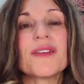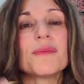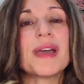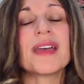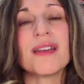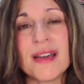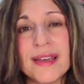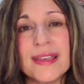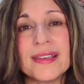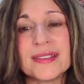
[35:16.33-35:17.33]
bad
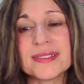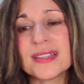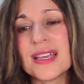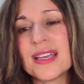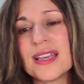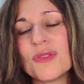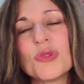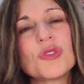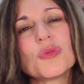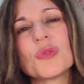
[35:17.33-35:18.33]
eyes.
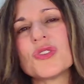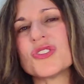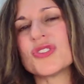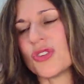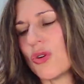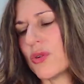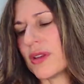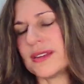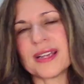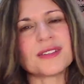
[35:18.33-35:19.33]
We're so
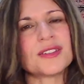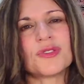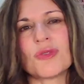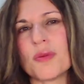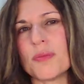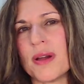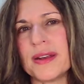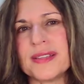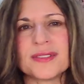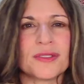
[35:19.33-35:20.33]
connected to our
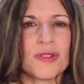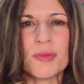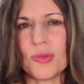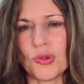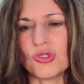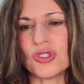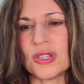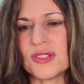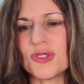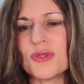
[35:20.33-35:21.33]
bodies and our
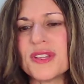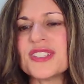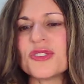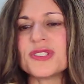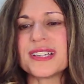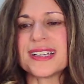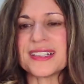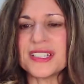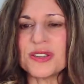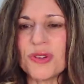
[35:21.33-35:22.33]
emotions. So let's start to
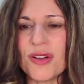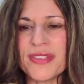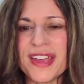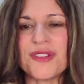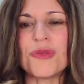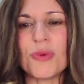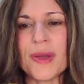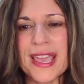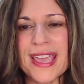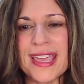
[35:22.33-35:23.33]
clear all that
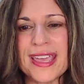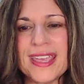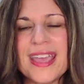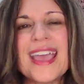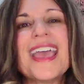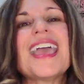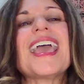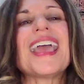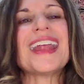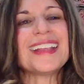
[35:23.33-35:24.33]
away
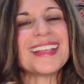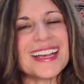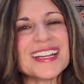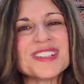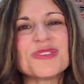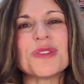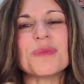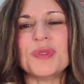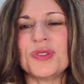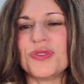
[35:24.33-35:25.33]
and get into a
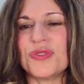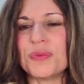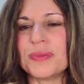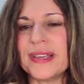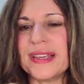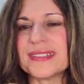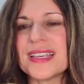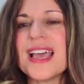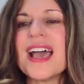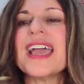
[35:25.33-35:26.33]
beautiful place.
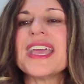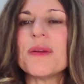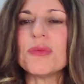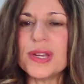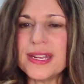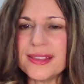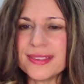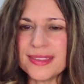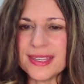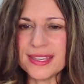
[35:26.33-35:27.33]
I am
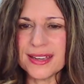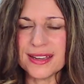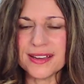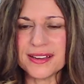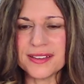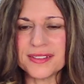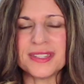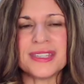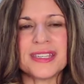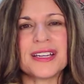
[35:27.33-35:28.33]
reading
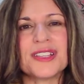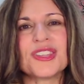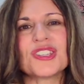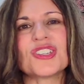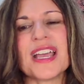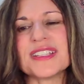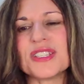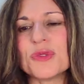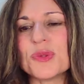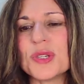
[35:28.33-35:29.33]
the chats
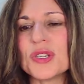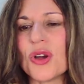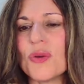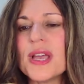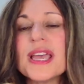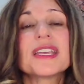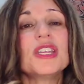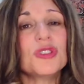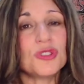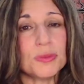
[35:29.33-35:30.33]
as we go. Can
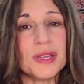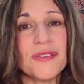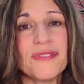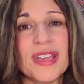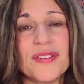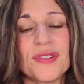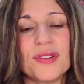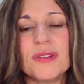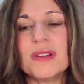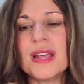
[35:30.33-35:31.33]
you do me a
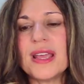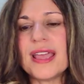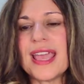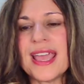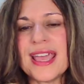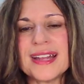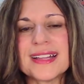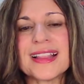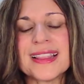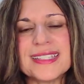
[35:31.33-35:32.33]
favor and
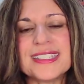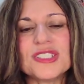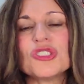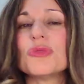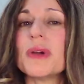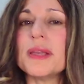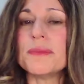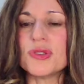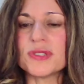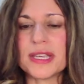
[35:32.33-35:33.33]
listen to my
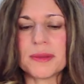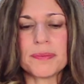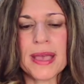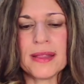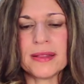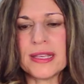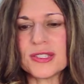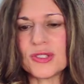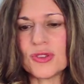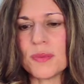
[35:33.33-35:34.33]
music
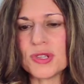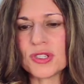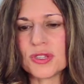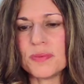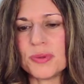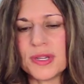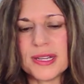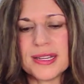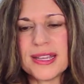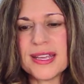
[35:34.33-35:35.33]
balance? So I'm just gonna
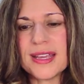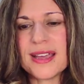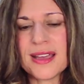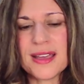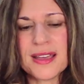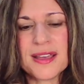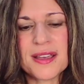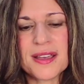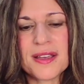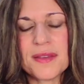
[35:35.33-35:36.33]
put
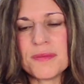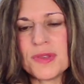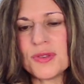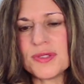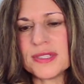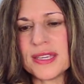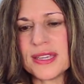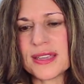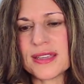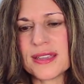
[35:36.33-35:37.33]

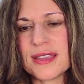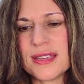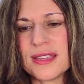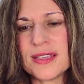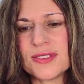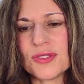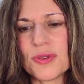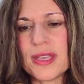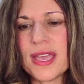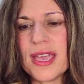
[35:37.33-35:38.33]
music is
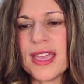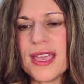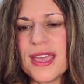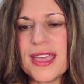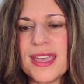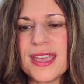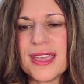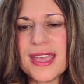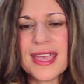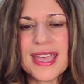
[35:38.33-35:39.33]
okay,
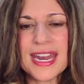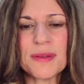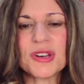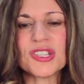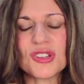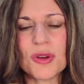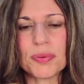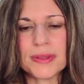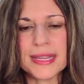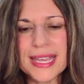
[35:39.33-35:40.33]
and I'm going to start
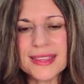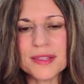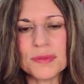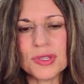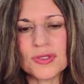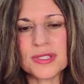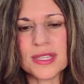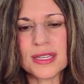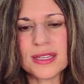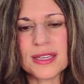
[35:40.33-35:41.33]
playing the
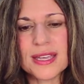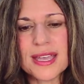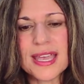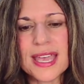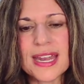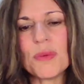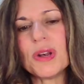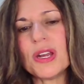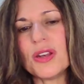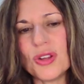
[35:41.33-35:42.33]
music, and I
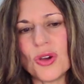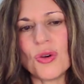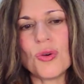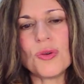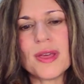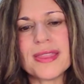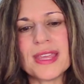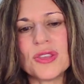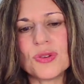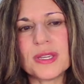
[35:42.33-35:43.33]
want to know that
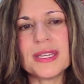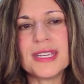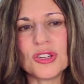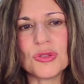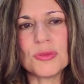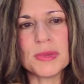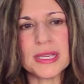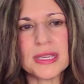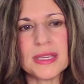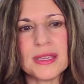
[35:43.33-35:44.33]
you can hear
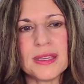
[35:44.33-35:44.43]
me